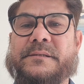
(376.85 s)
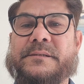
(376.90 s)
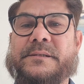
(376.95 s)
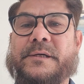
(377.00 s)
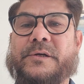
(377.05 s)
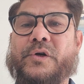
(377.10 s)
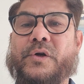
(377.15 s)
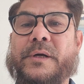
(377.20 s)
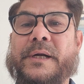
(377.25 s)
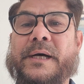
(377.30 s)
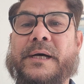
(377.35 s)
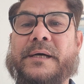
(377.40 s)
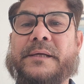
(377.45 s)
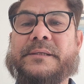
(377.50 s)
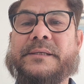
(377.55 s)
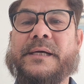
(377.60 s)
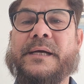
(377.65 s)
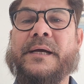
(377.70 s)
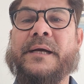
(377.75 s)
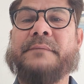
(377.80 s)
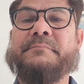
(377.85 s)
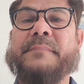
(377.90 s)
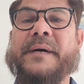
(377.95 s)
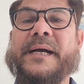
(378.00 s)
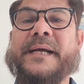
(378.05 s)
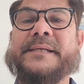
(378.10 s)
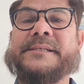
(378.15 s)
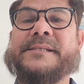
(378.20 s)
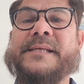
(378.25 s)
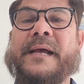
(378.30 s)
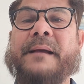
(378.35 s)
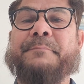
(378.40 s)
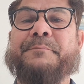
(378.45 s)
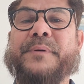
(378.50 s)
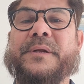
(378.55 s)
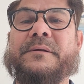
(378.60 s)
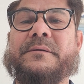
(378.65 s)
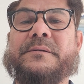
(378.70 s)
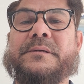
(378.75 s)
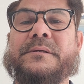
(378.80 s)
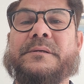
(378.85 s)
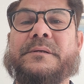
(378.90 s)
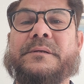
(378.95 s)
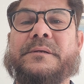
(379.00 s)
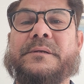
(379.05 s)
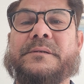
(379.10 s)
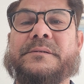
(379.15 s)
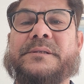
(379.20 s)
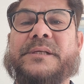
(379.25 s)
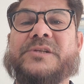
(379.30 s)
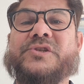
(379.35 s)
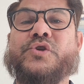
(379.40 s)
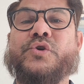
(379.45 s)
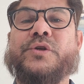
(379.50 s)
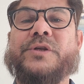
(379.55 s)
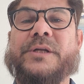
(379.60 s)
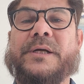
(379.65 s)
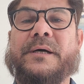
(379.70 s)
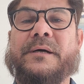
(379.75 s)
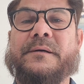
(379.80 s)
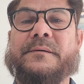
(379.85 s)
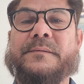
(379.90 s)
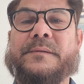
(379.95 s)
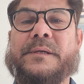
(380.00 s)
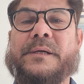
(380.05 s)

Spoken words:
the Quran and my example, the Sunnah.